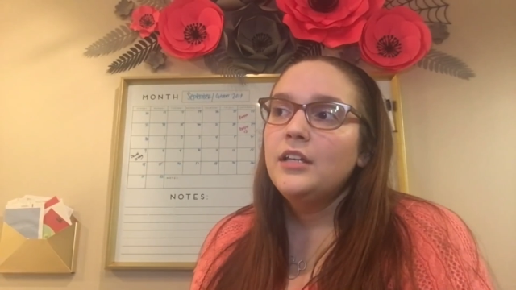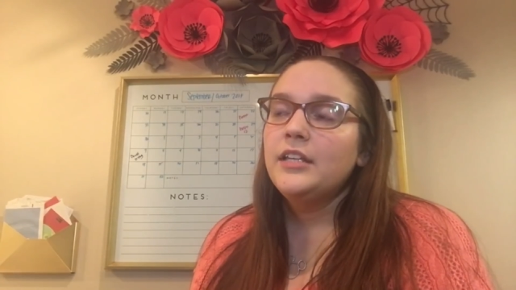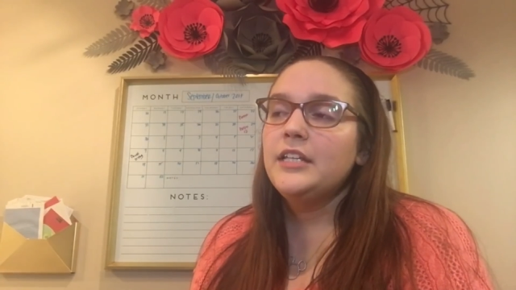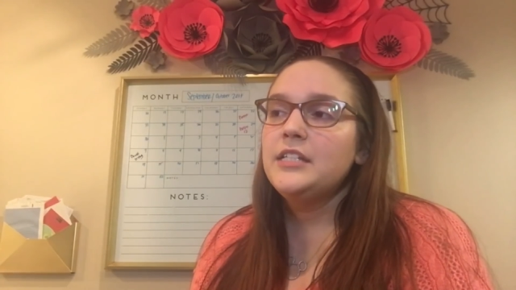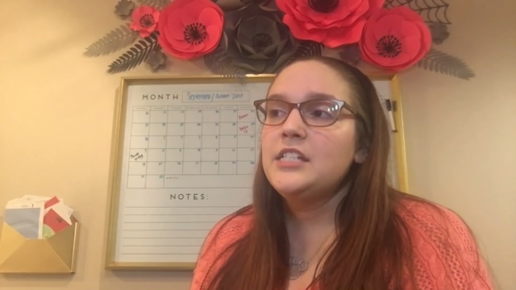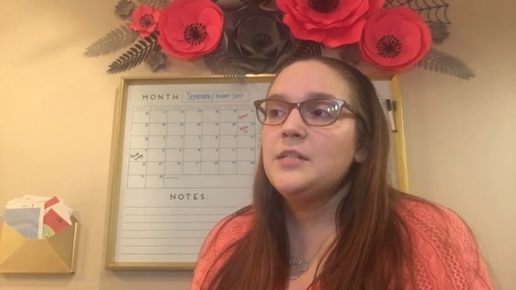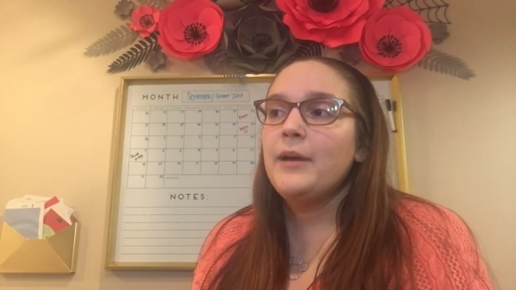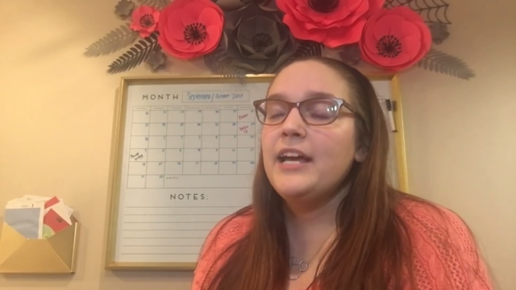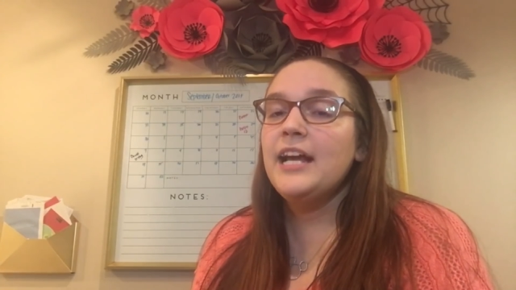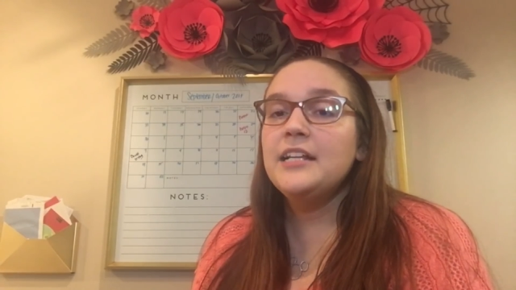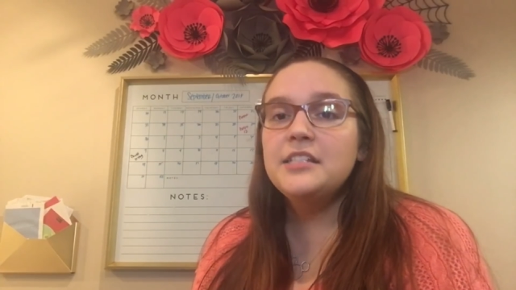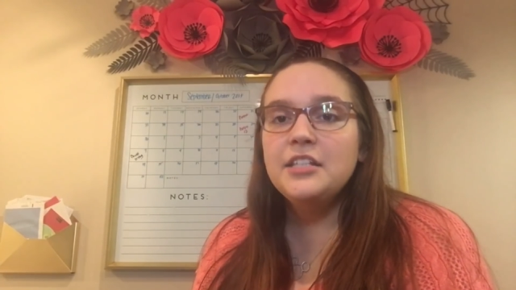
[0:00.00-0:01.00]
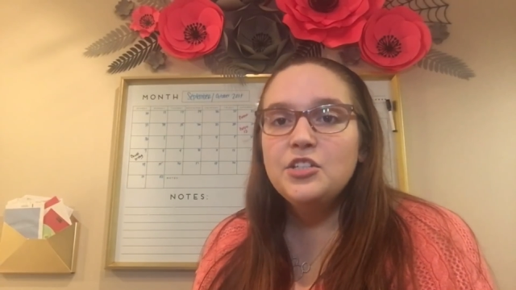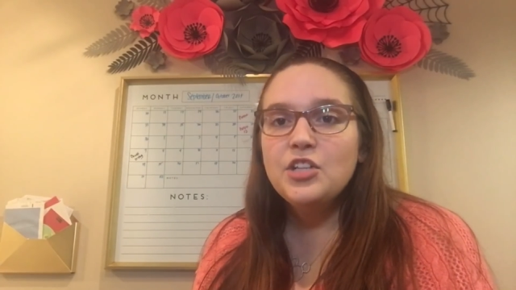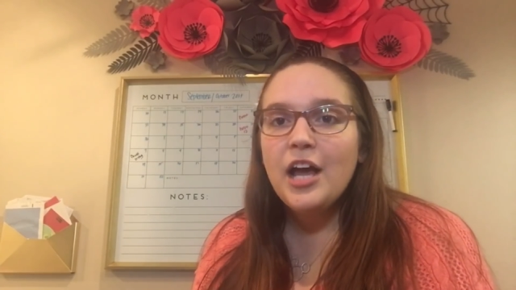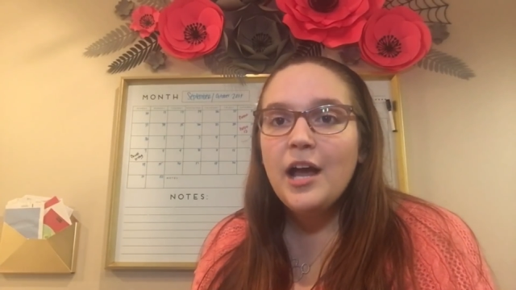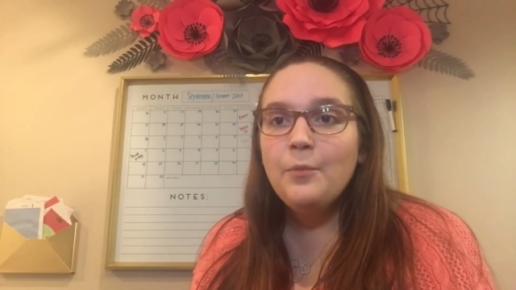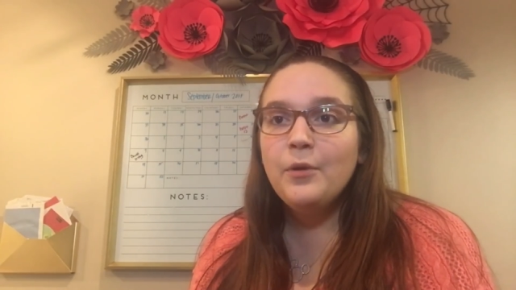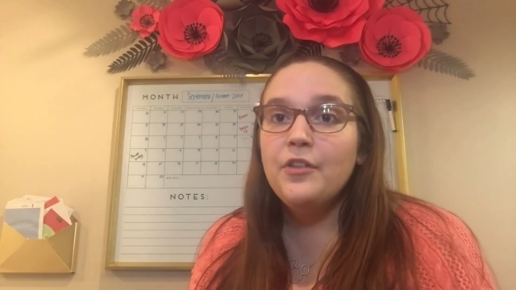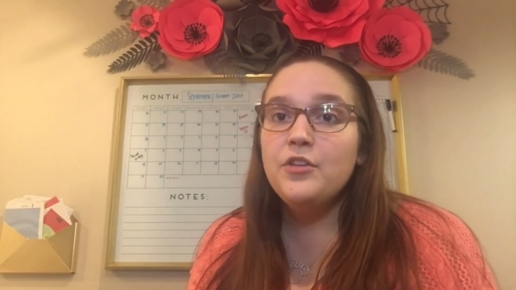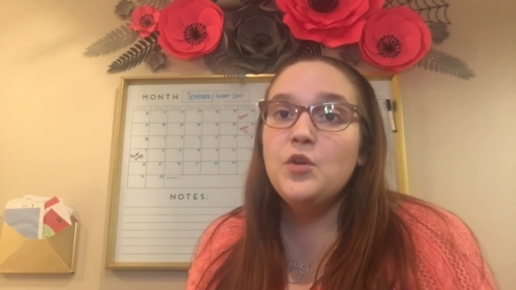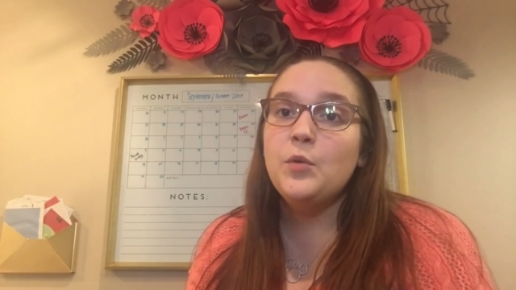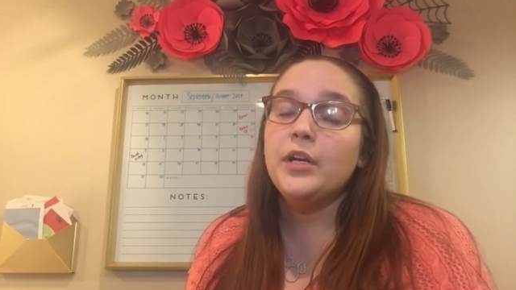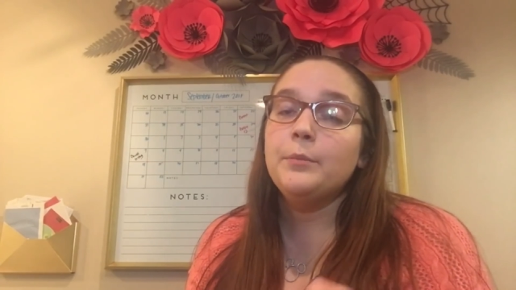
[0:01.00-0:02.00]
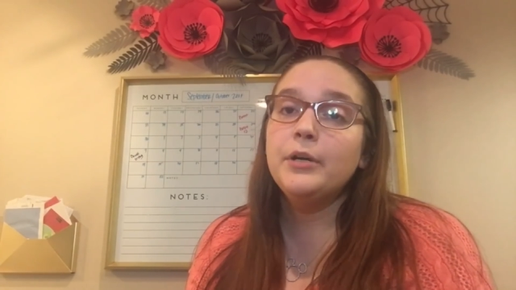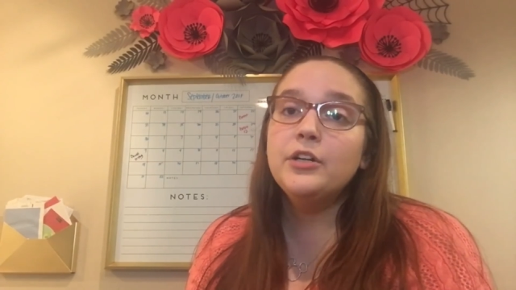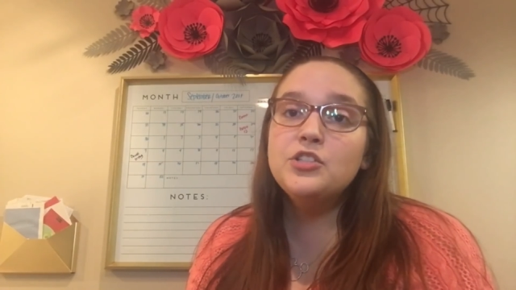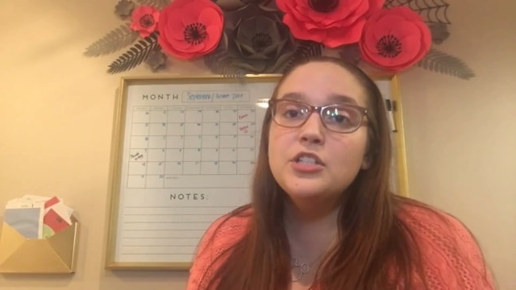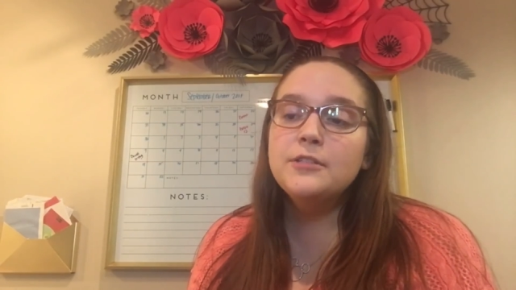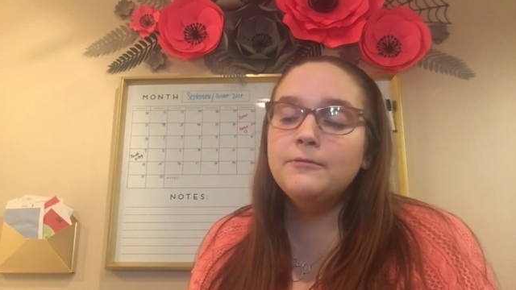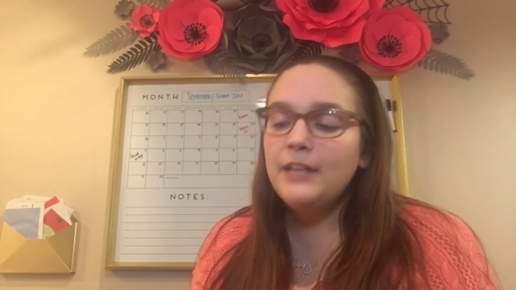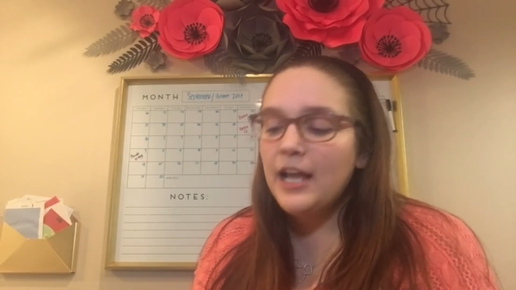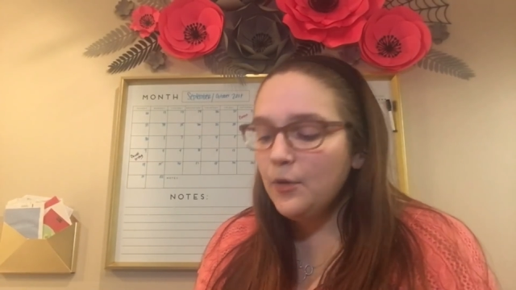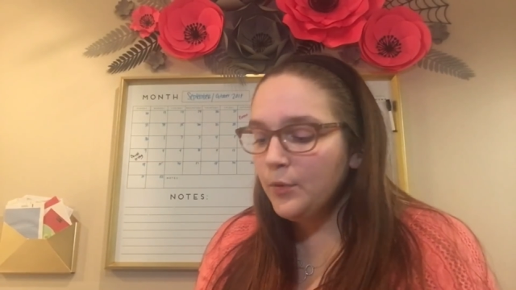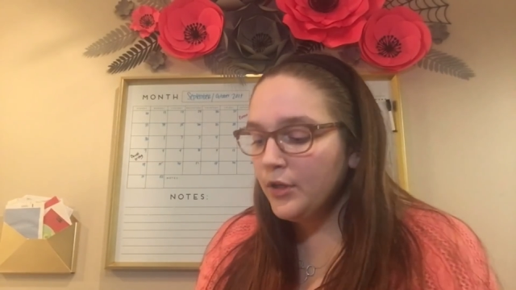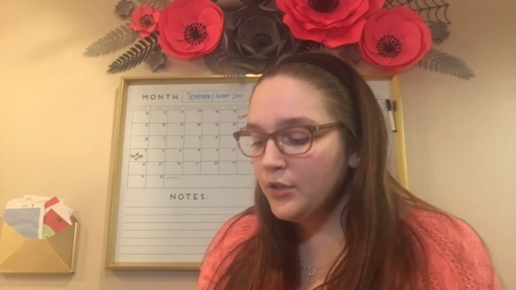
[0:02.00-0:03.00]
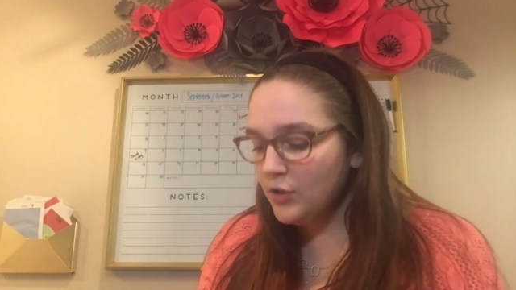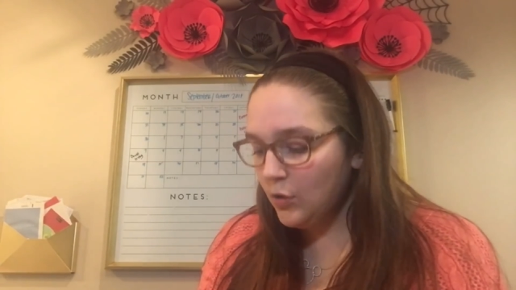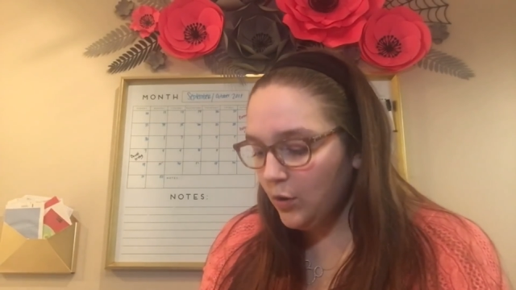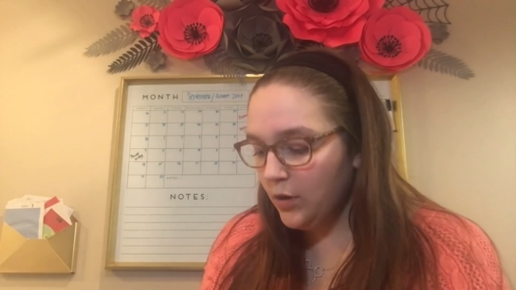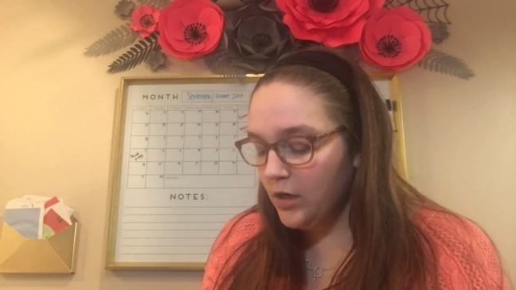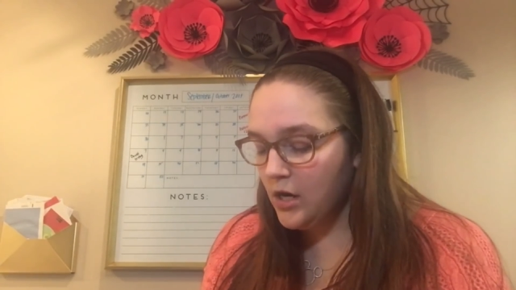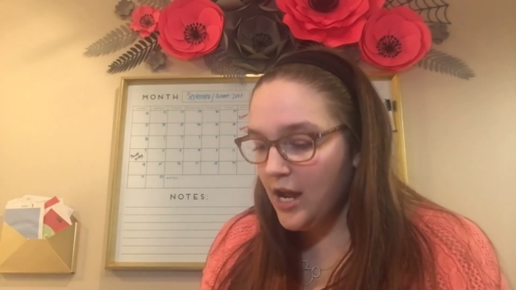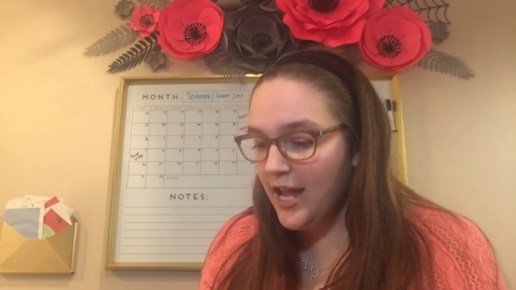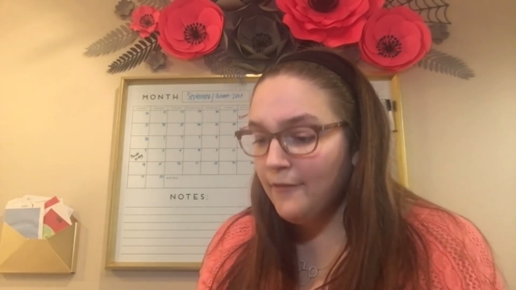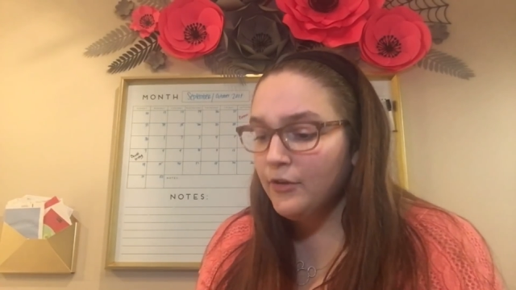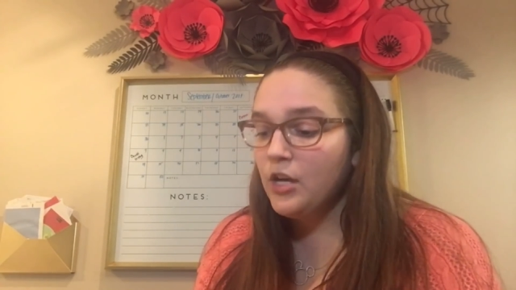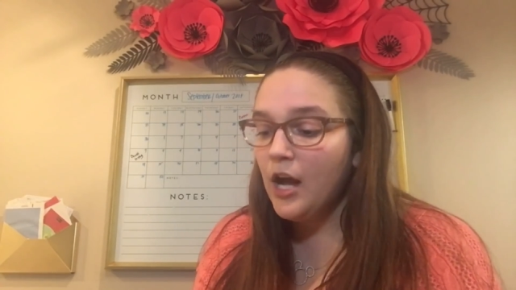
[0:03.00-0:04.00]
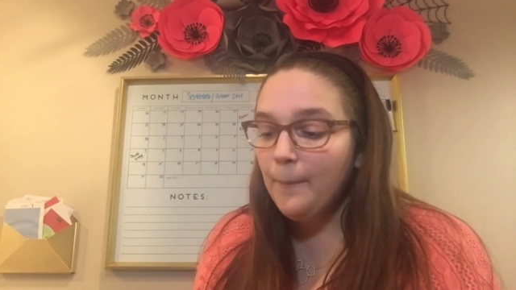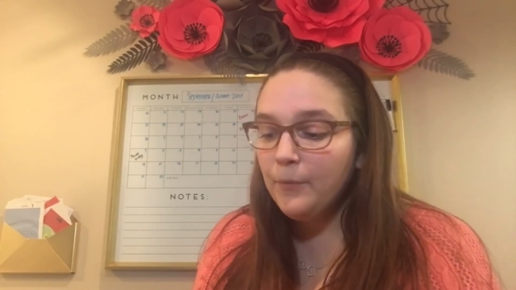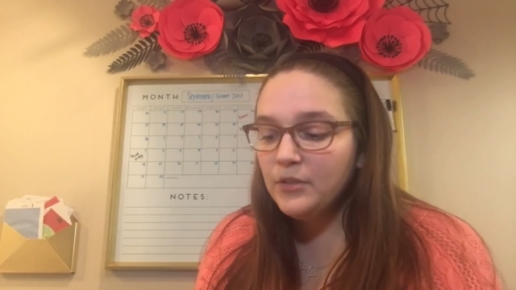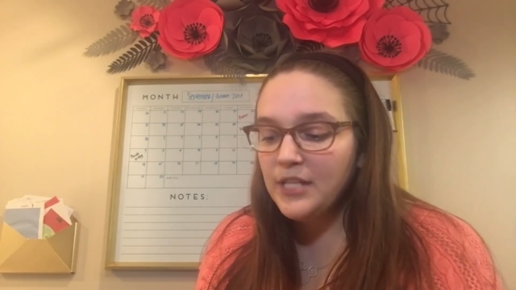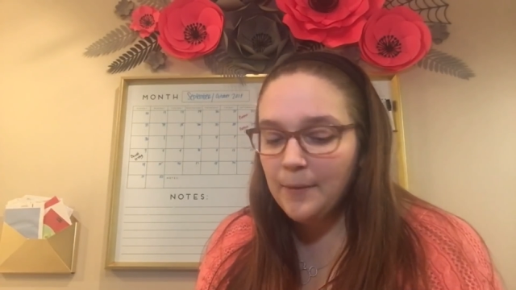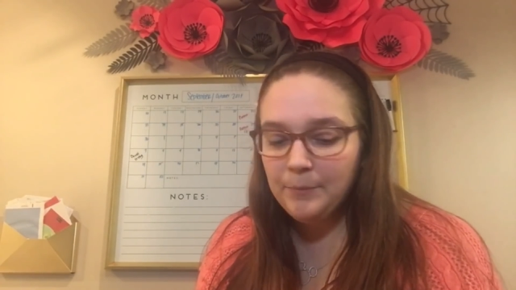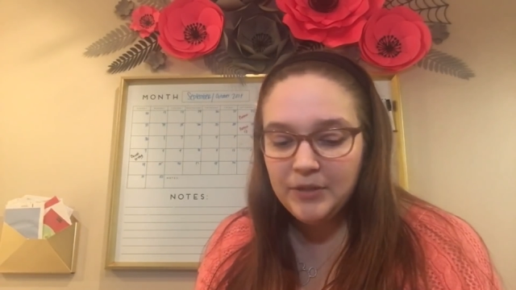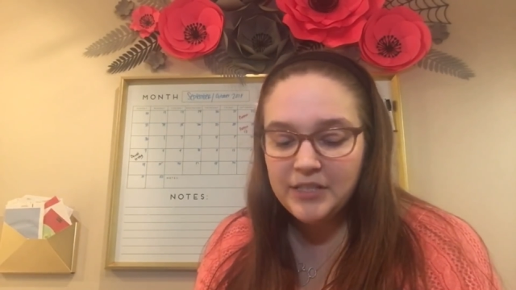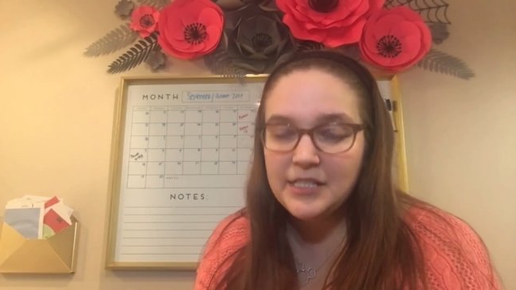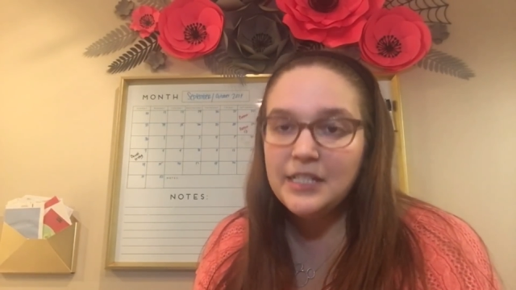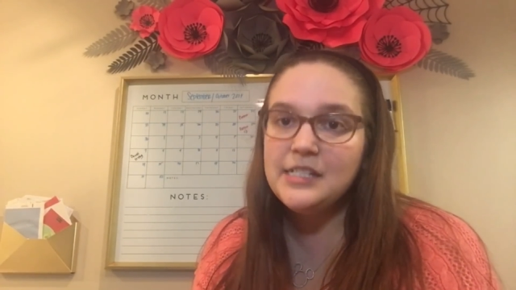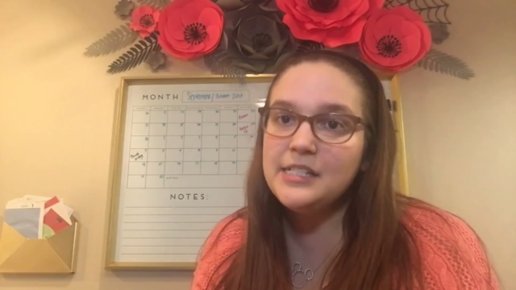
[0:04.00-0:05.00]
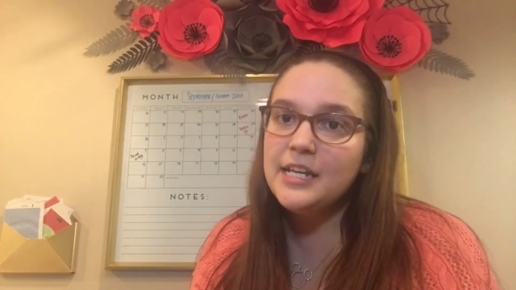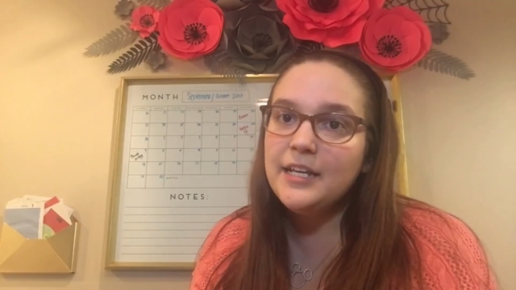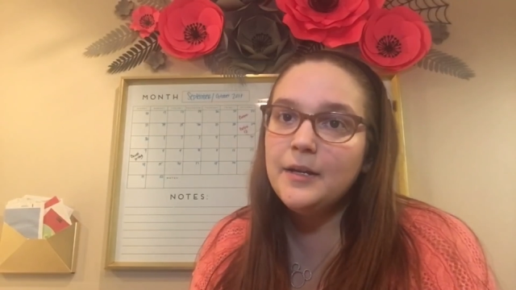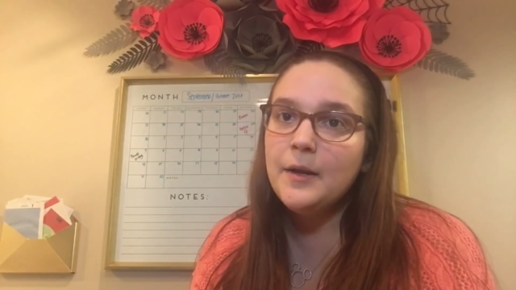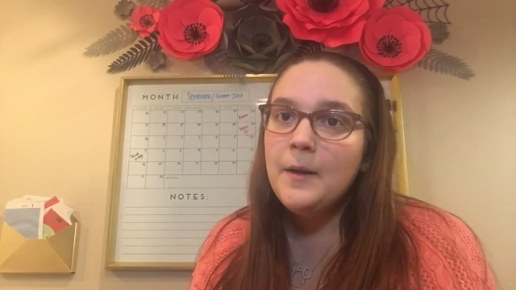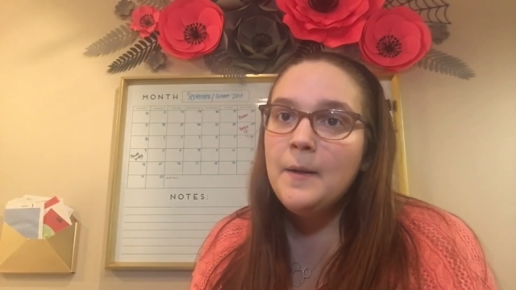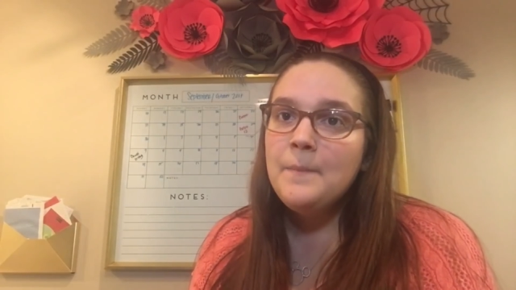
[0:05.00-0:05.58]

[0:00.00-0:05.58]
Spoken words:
links to my Etsy shop, whether you want to purchase flowers, or I have a couple templates listed.